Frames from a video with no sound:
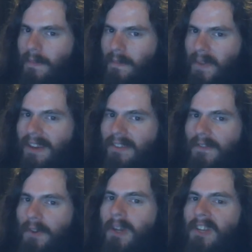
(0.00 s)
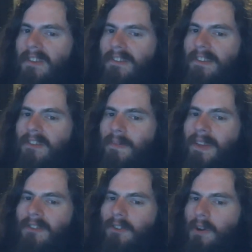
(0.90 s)
Because if you can just
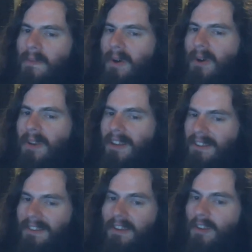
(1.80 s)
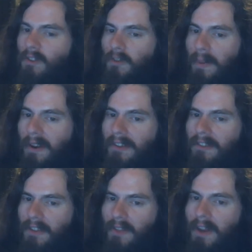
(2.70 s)
dismiss your opponent as a
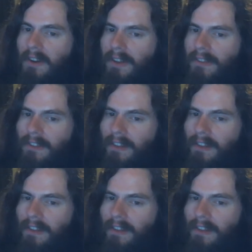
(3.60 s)
conspiracy theorist,